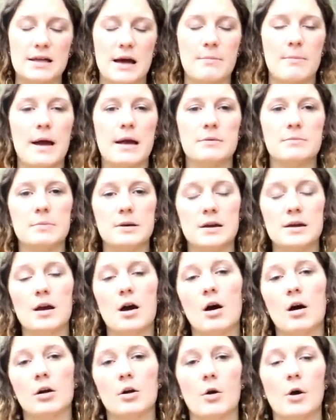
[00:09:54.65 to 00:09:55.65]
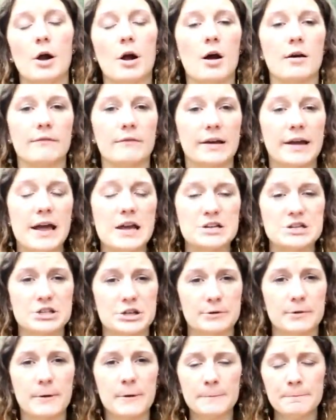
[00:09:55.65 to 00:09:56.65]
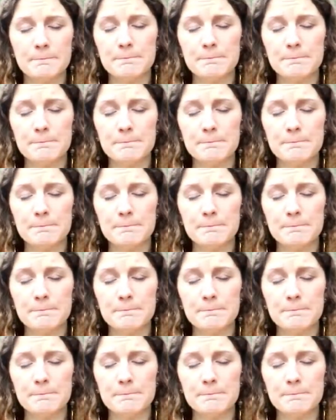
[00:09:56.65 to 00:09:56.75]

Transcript: That might be going on vacation.